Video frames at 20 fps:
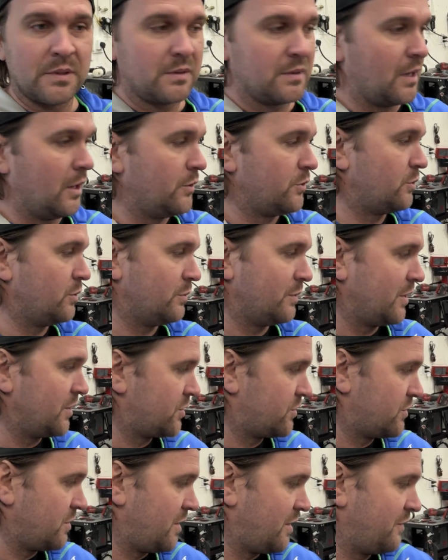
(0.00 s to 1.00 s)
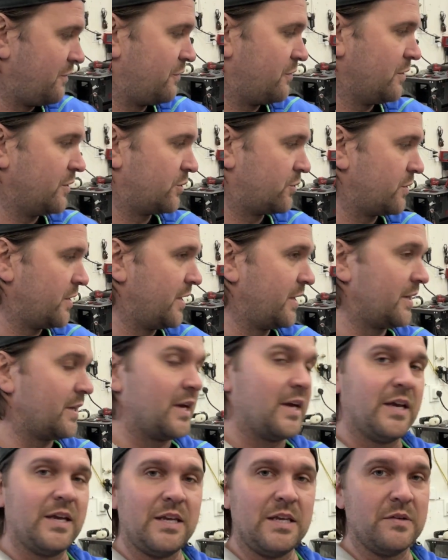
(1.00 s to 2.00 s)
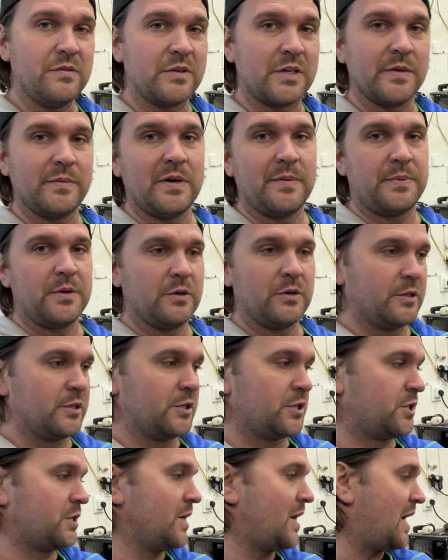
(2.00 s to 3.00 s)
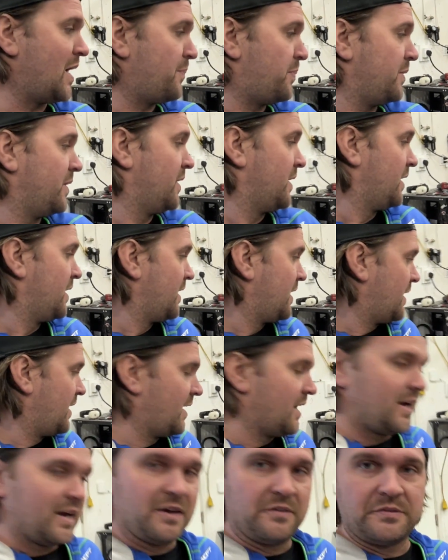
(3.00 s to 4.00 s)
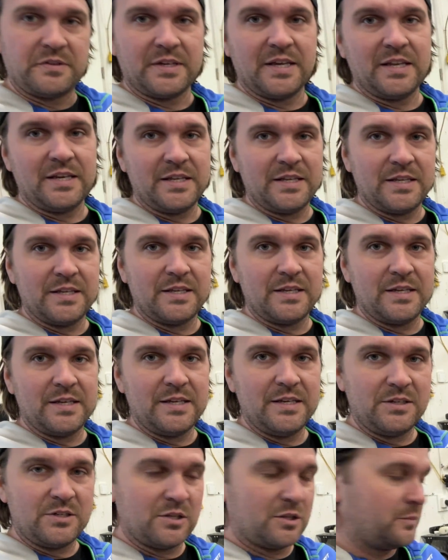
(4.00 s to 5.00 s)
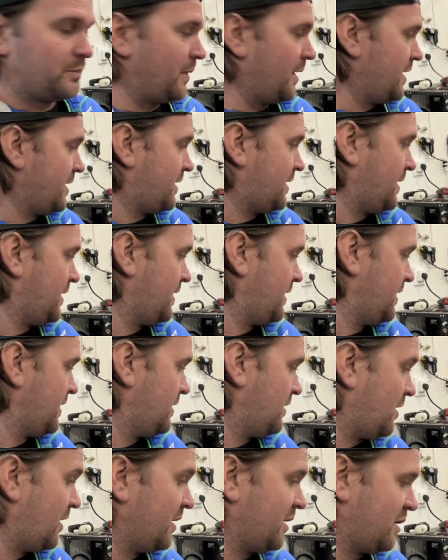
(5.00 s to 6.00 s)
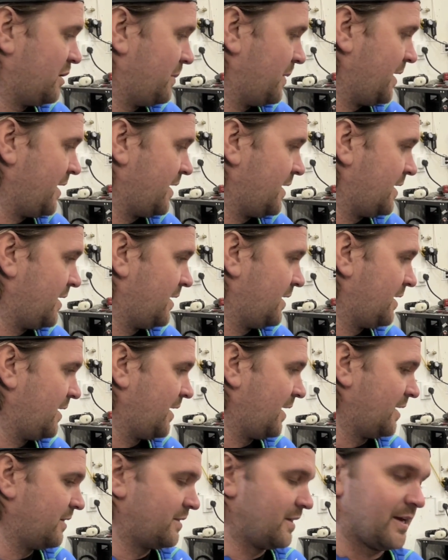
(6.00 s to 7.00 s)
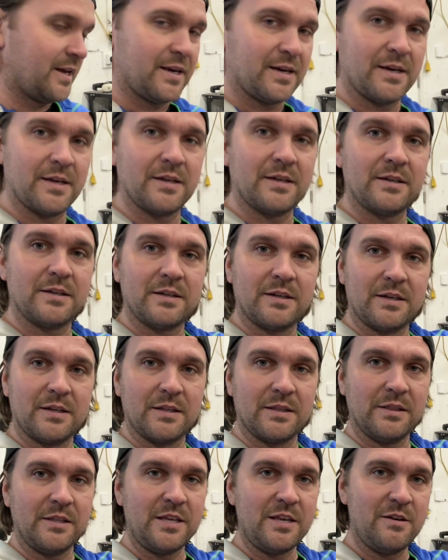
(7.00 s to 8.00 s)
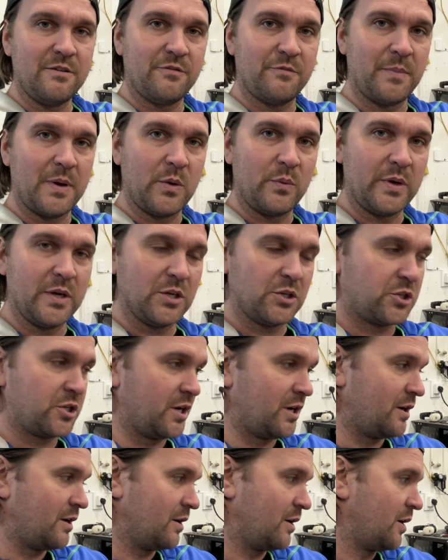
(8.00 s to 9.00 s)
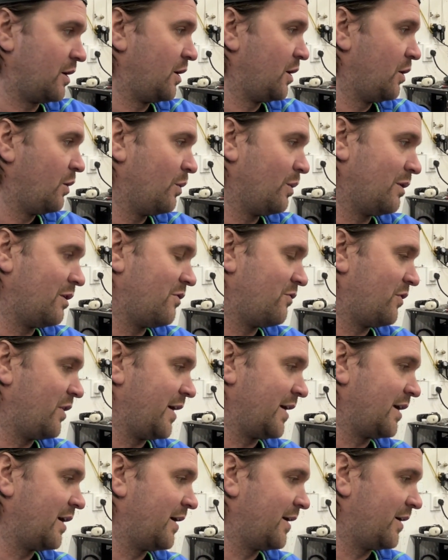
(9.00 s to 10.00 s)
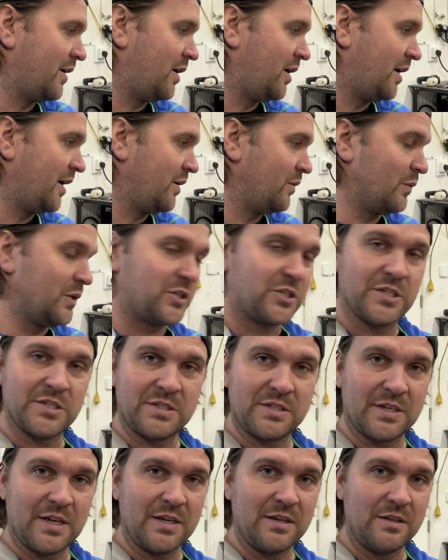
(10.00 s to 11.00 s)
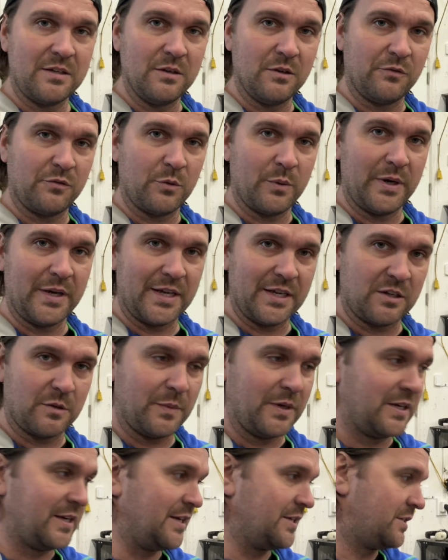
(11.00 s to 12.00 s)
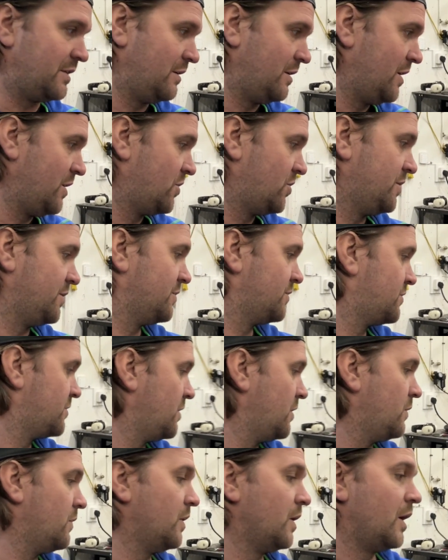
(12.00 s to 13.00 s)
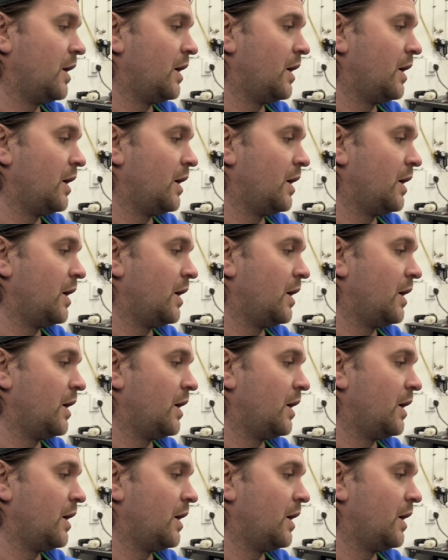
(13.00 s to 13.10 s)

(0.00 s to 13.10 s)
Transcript: out to a restaurant for a drink, even coming up here to the shop, I have to get into the bike, onto the bike, and then leave my wheelchair wherever I got on, which isn't ideal for when I get to my destination. So